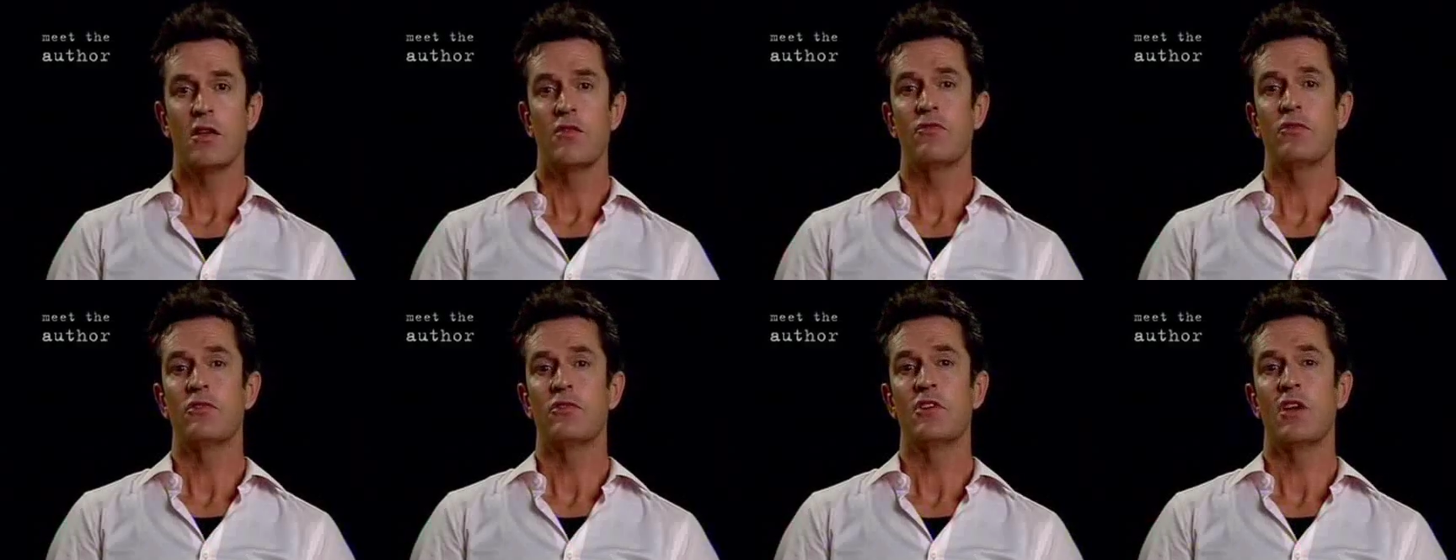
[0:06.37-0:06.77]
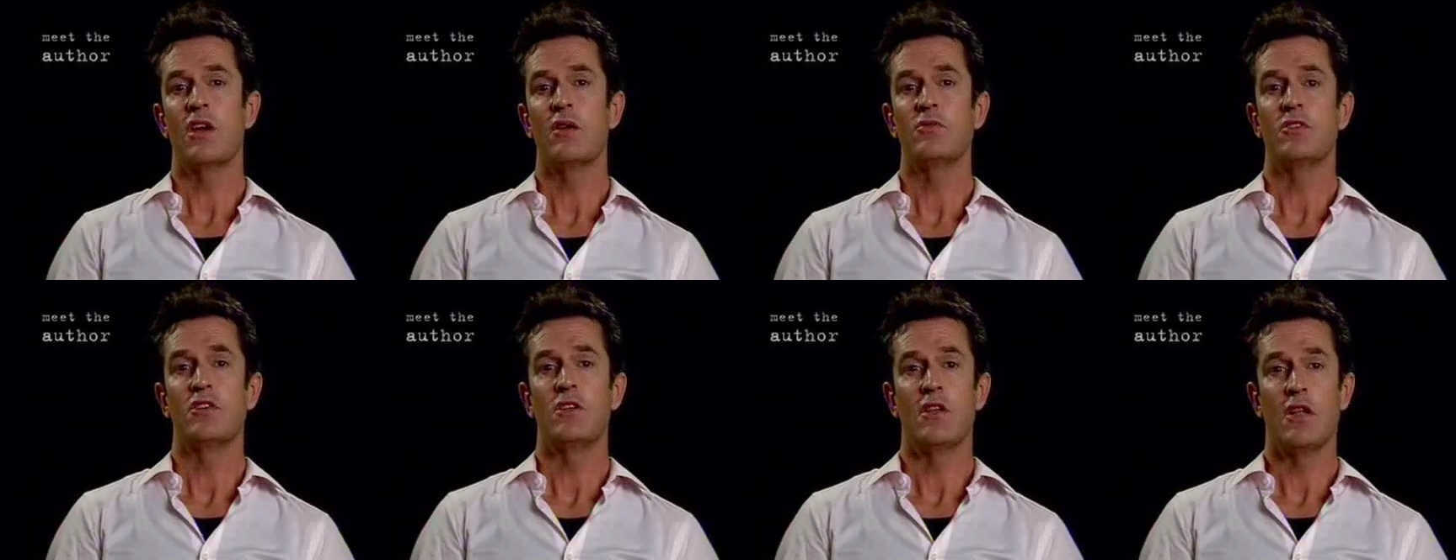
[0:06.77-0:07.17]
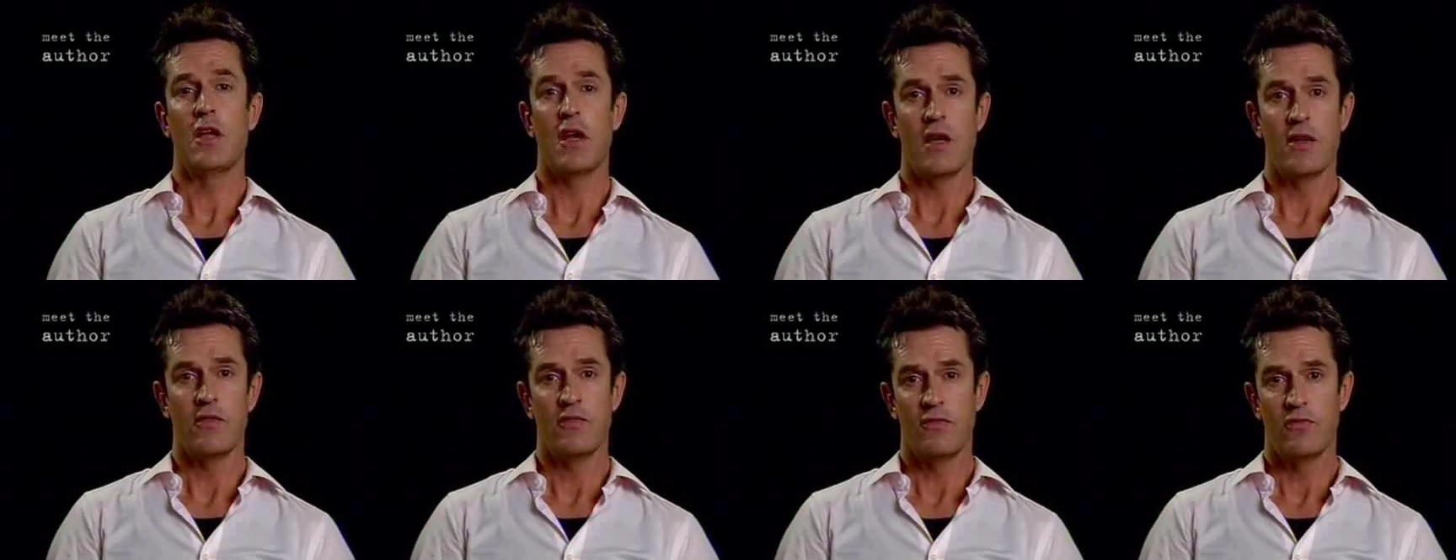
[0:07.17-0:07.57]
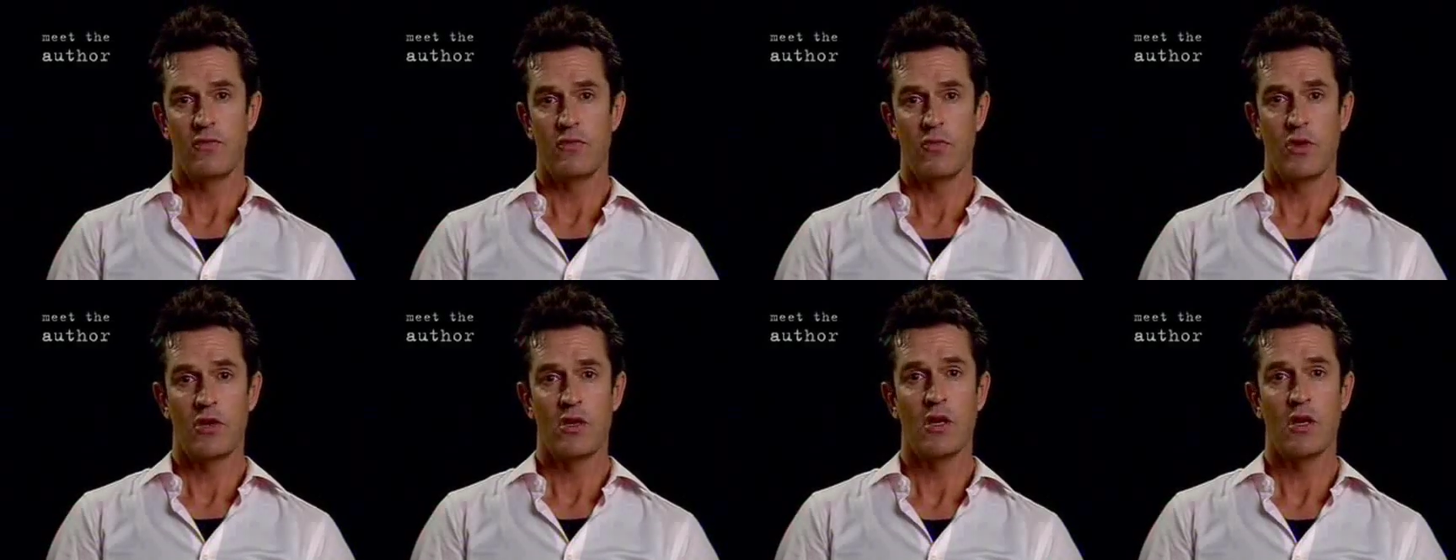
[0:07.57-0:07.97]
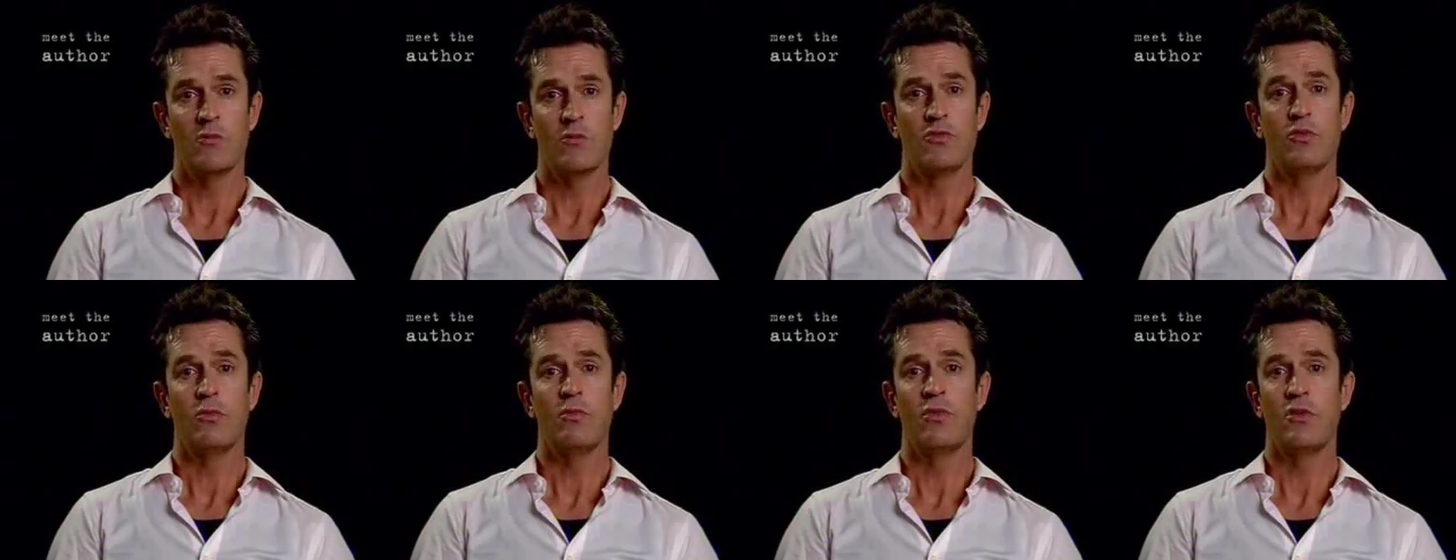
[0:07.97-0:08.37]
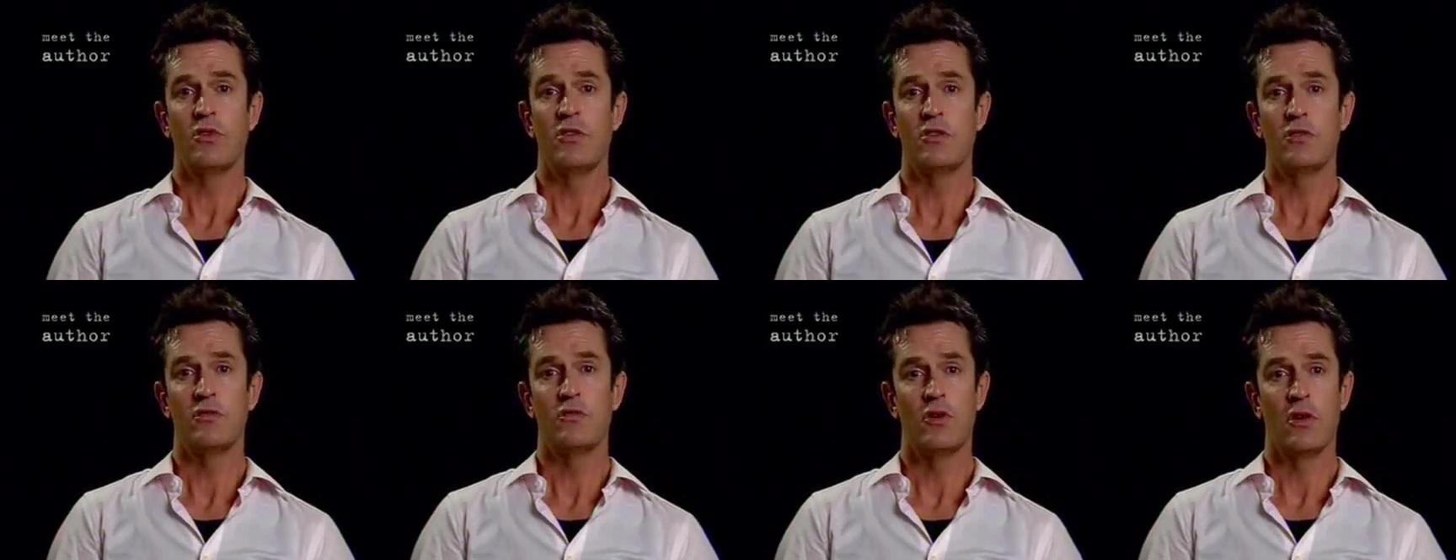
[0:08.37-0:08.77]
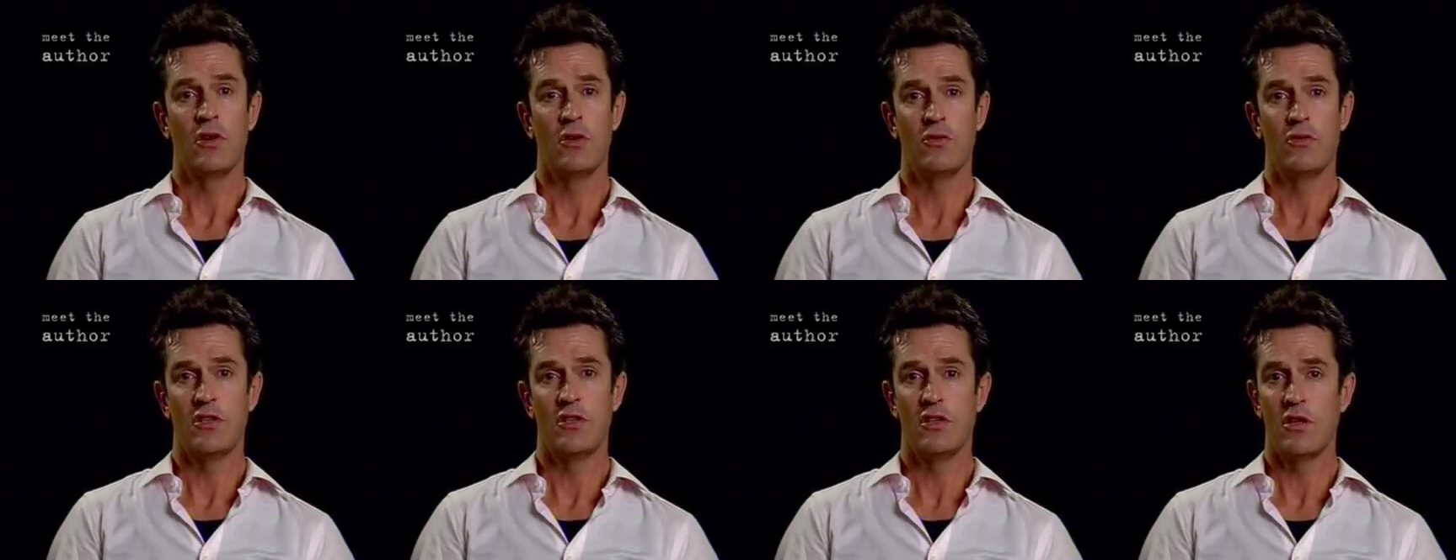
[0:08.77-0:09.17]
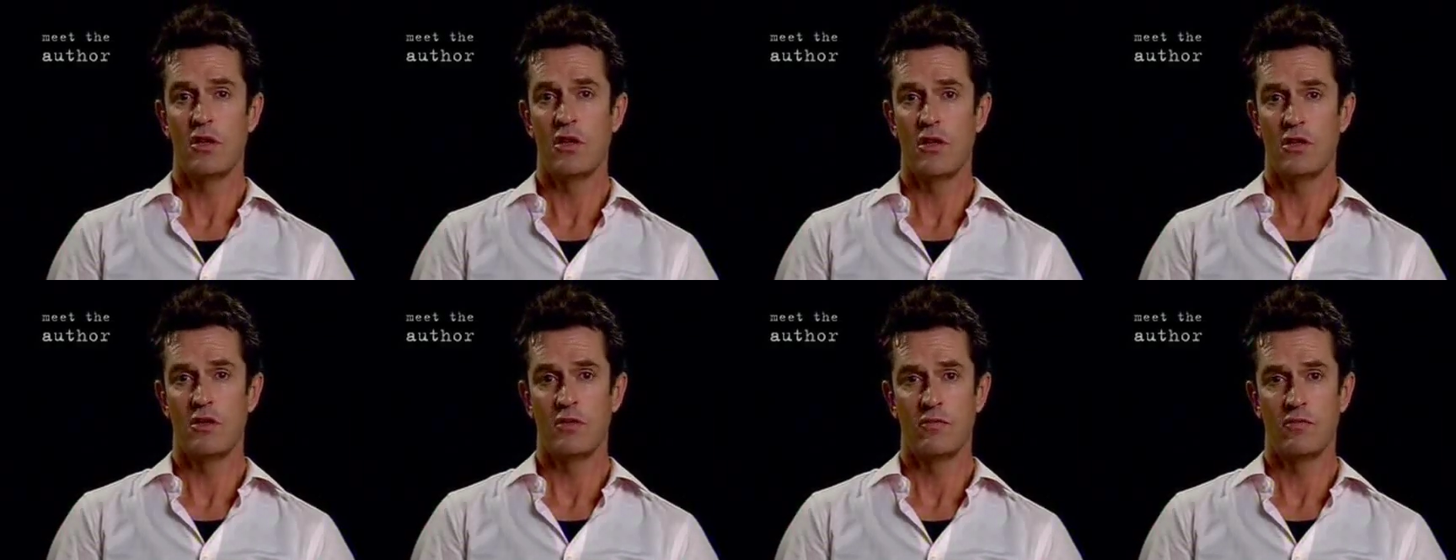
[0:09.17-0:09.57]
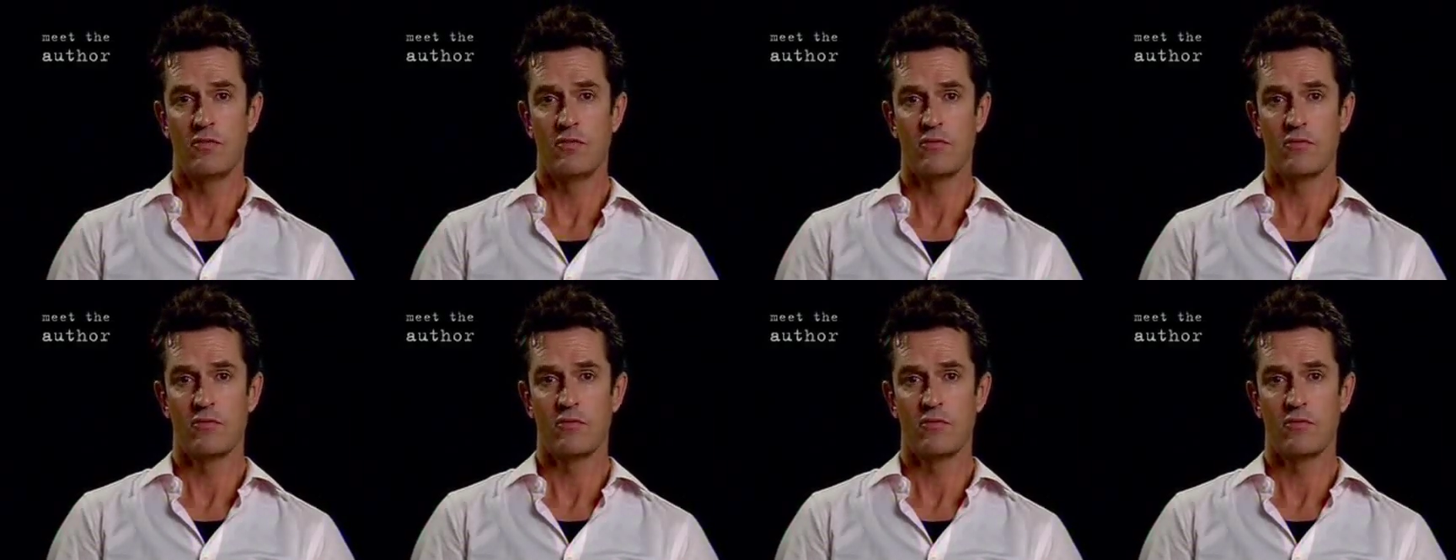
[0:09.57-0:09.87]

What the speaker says: At several times in life, one comes to a point of no return.